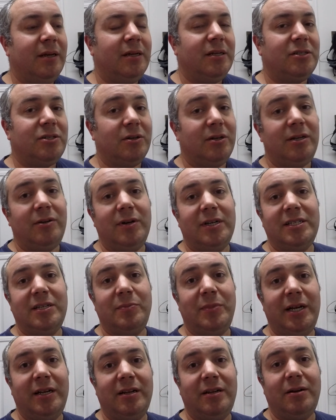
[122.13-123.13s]
So anyways, it
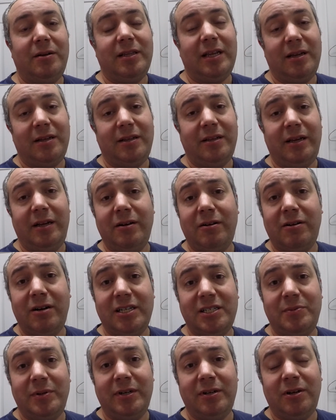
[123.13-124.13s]
made it, that
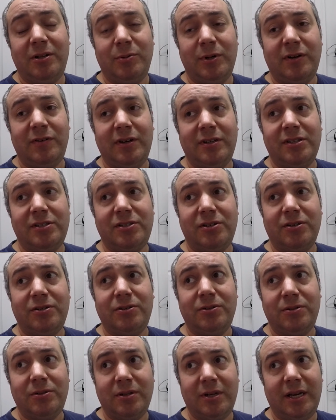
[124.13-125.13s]
ELRS made it all the way around the
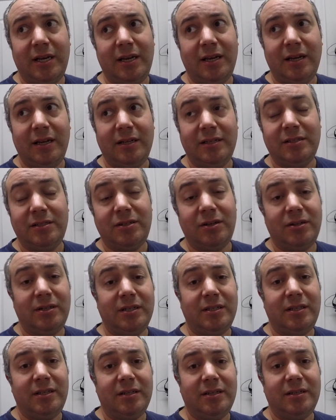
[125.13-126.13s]
circle, and so
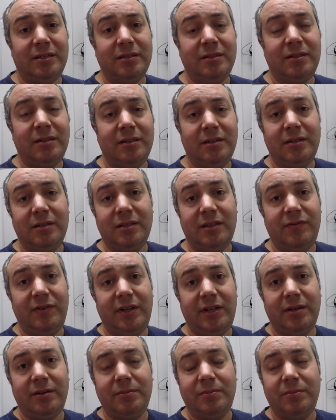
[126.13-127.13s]
did the
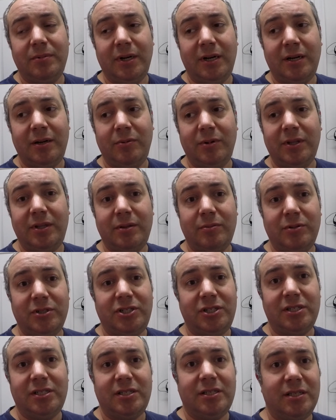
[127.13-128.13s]
video with
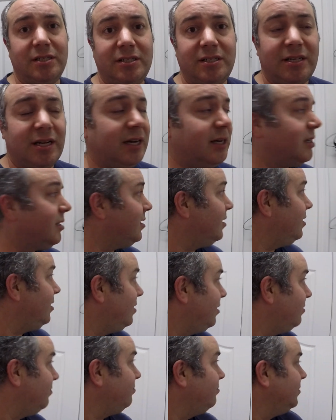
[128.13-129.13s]
just the stock
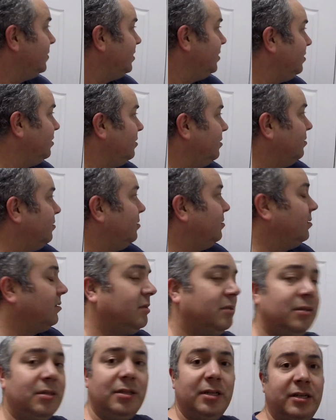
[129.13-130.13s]

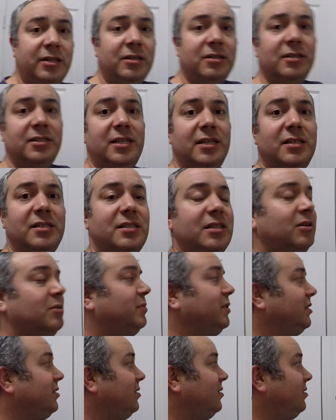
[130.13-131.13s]
linear antennas that are
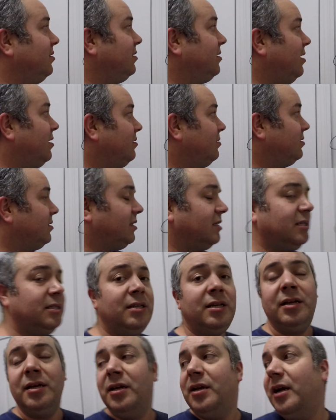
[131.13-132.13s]
built onto the goggles,
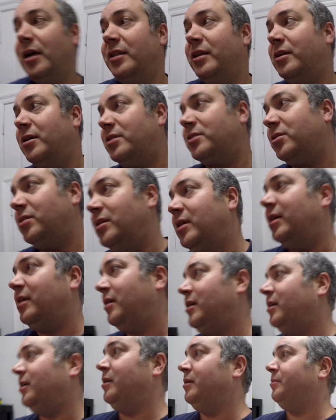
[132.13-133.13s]
and then also
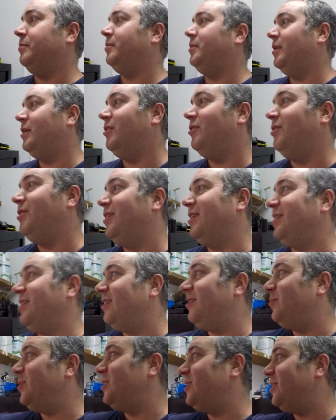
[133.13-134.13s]
that another thing that
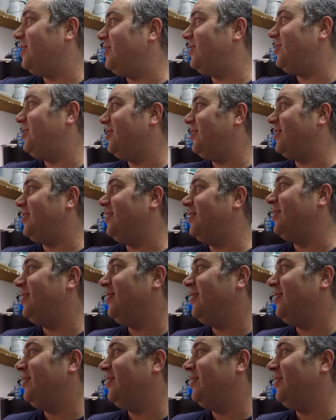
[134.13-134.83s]
everybody says is junk